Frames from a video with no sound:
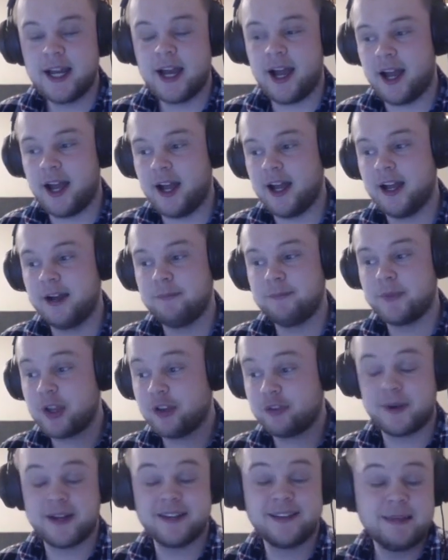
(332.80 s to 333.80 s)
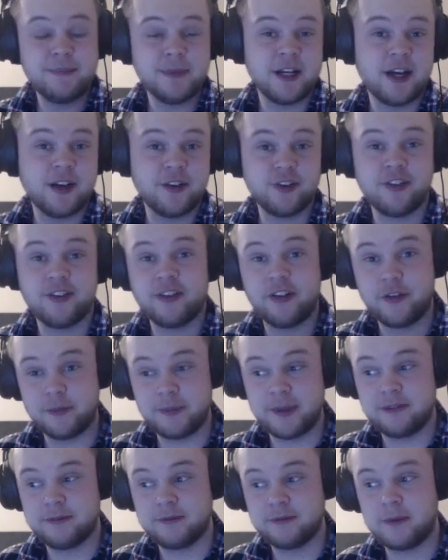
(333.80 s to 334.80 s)
because my demon hunter is a little
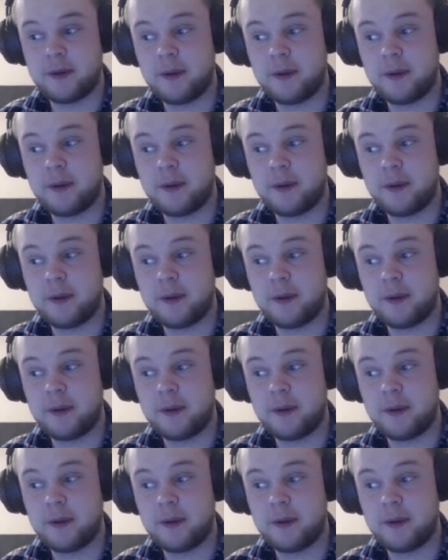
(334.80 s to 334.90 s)
bit